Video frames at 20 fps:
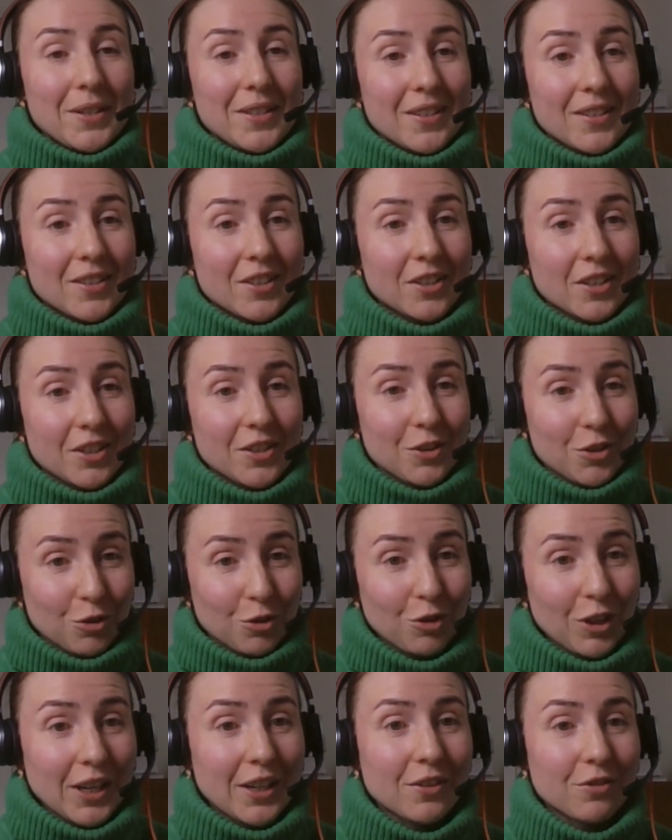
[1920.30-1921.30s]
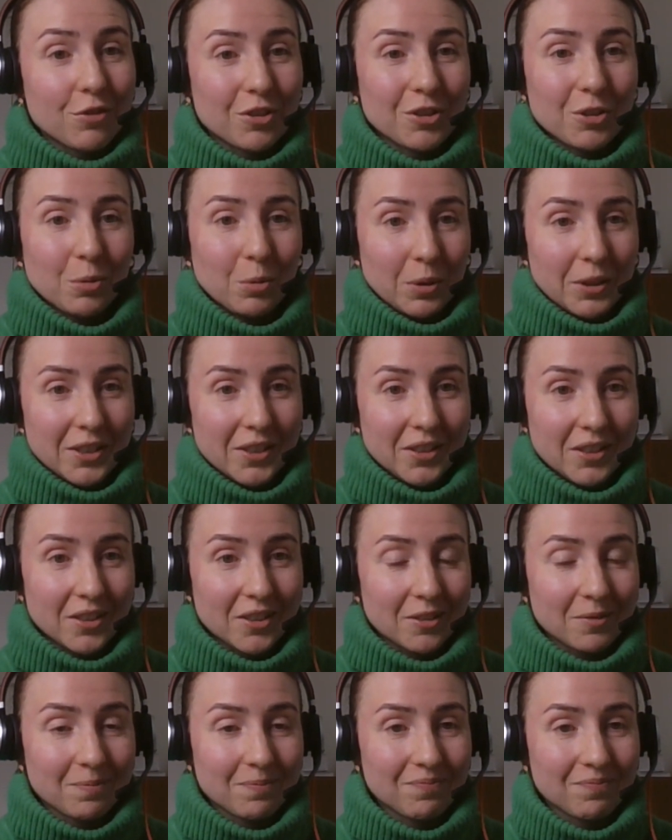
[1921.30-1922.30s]
is a constrained
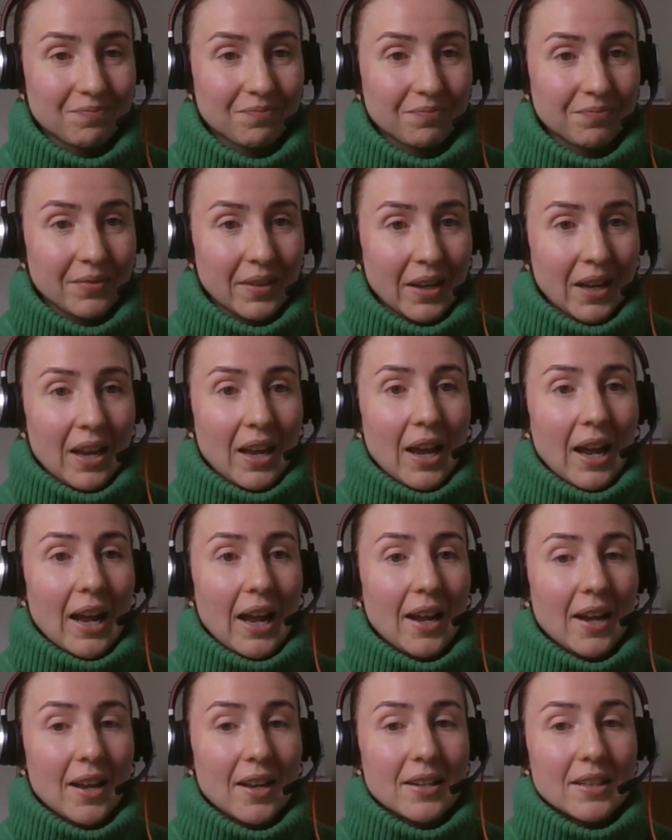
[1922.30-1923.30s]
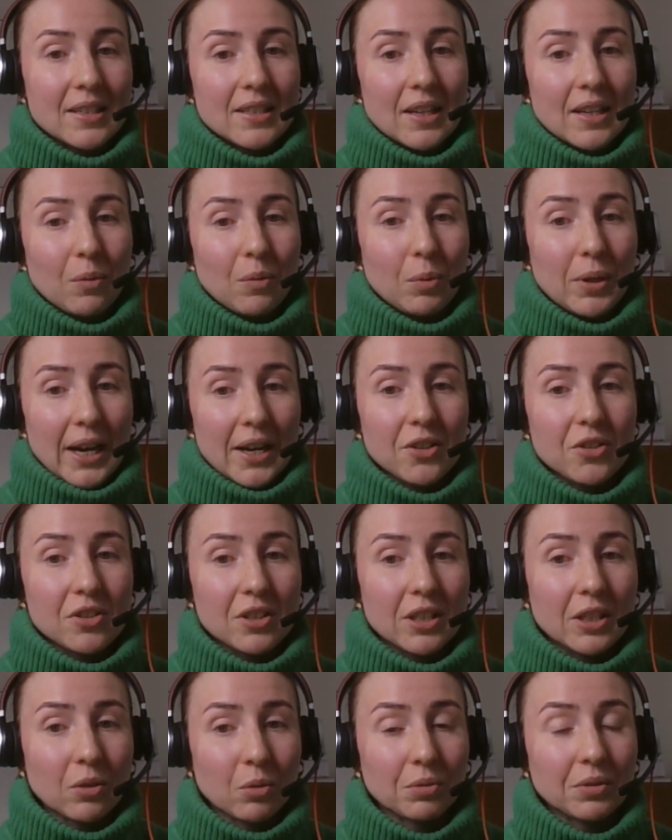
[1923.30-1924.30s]
resource, and we
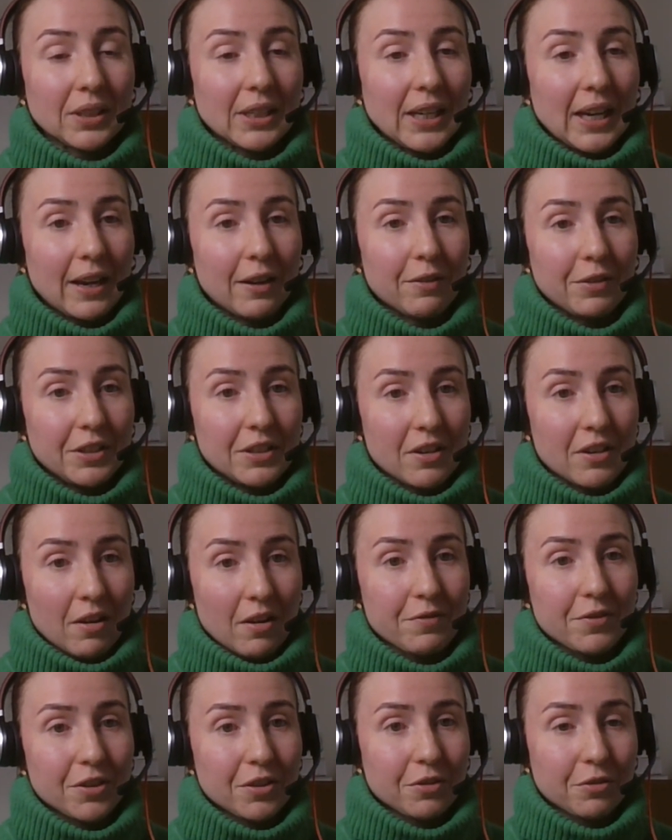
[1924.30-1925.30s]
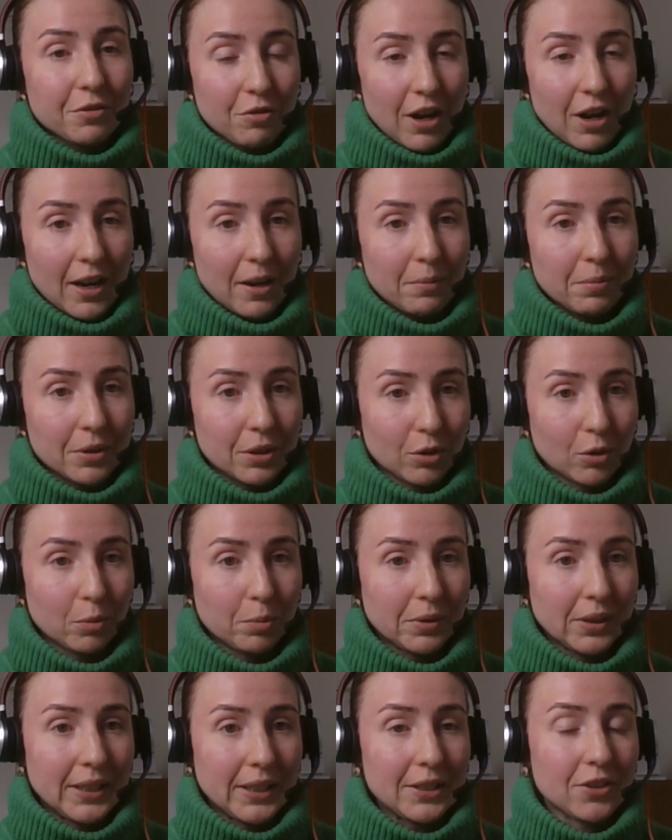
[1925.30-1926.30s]
actually only have enough scrap
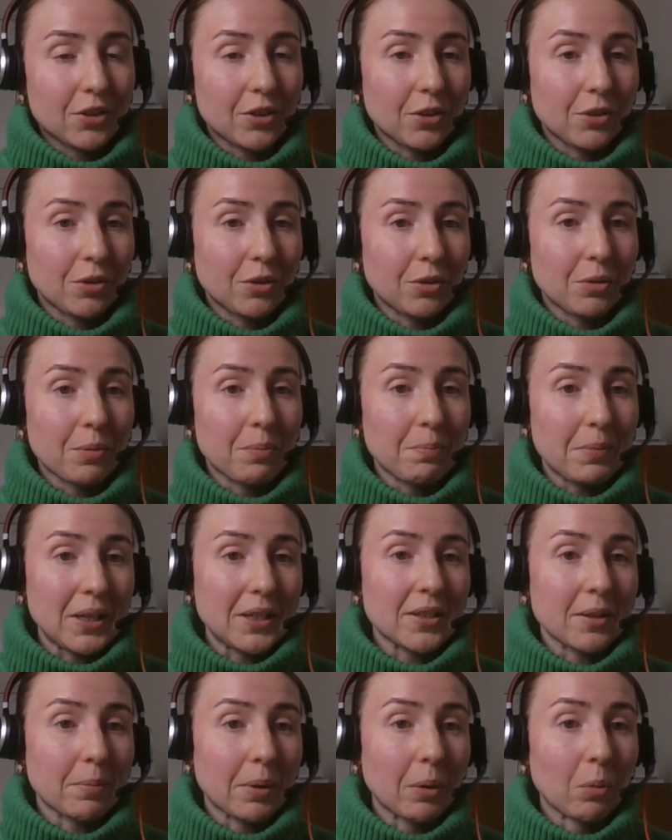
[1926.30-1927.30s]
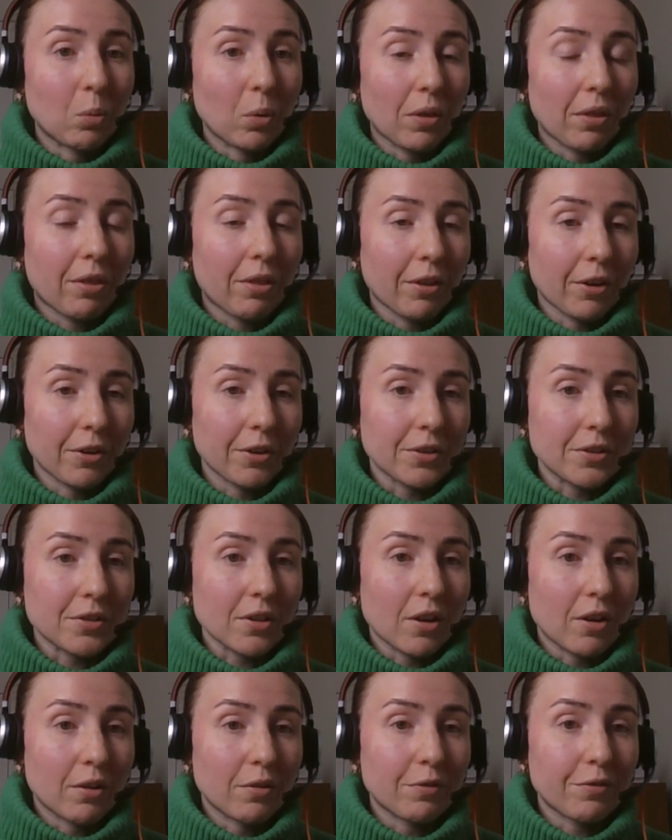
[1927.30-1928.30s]
globally to meet about 1/3
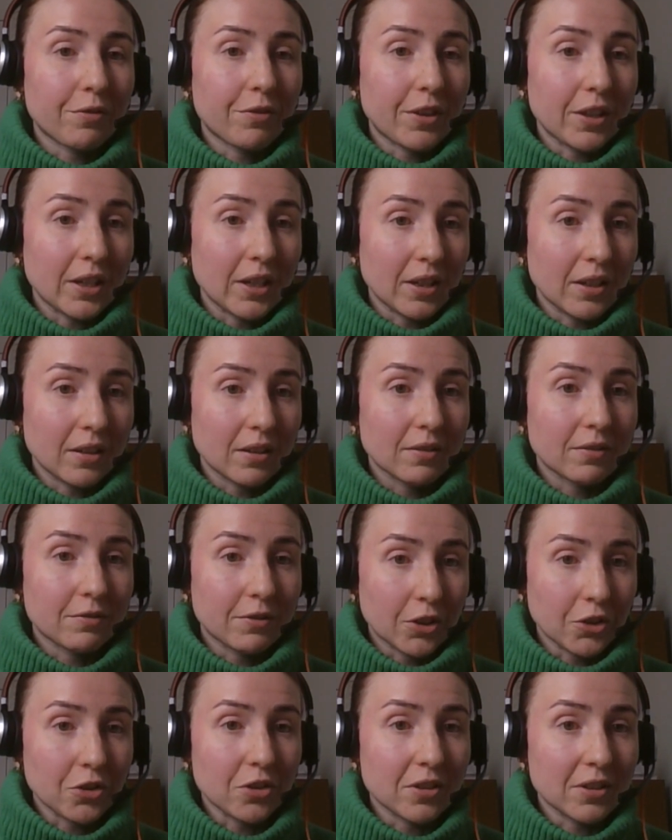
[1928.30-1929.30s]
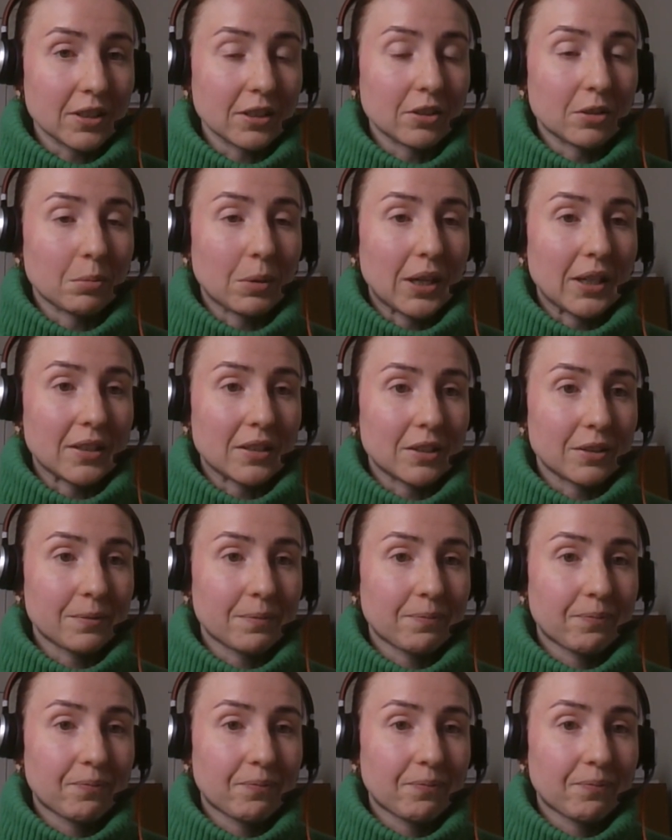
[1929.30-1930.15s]
of the virgin steel demand.